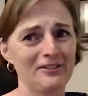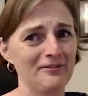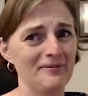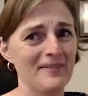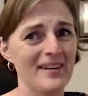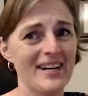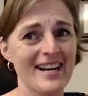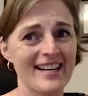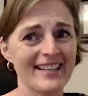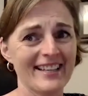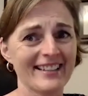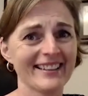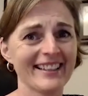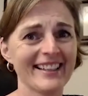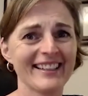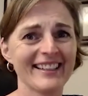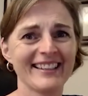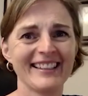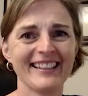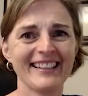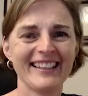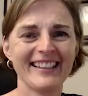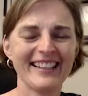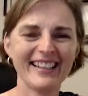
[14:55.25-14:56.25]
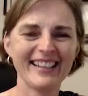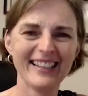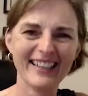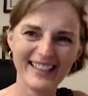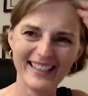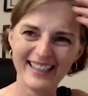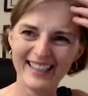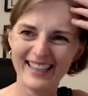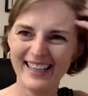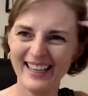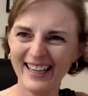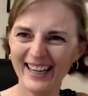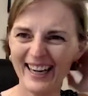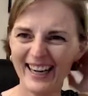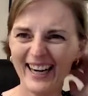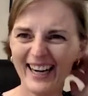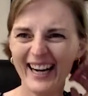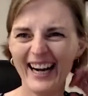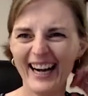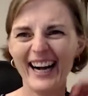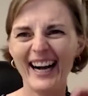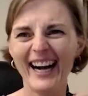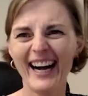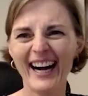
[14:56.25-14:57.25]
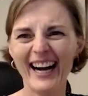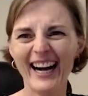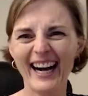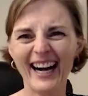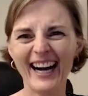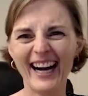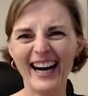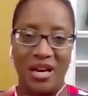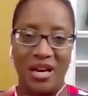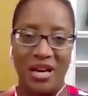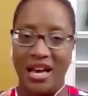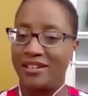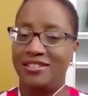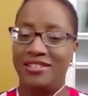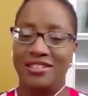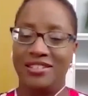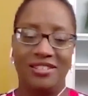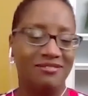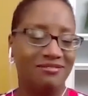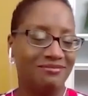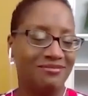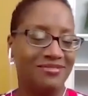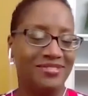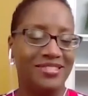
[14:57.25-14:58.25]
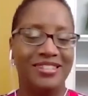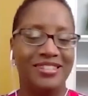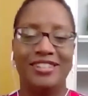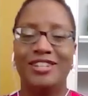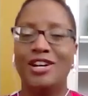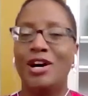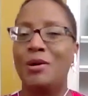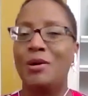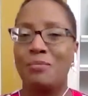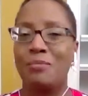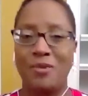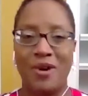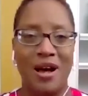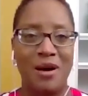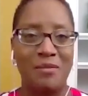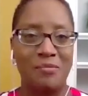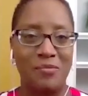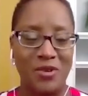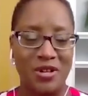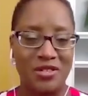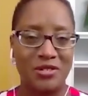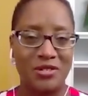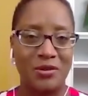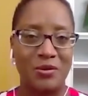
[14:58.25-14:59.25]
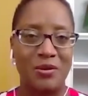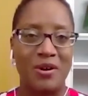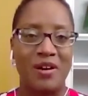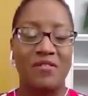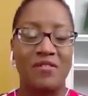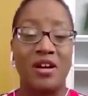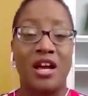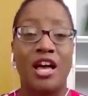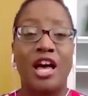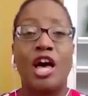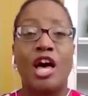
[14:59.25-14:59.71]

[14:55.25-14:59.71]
I had no problem typing back to you. No problem whatsoever.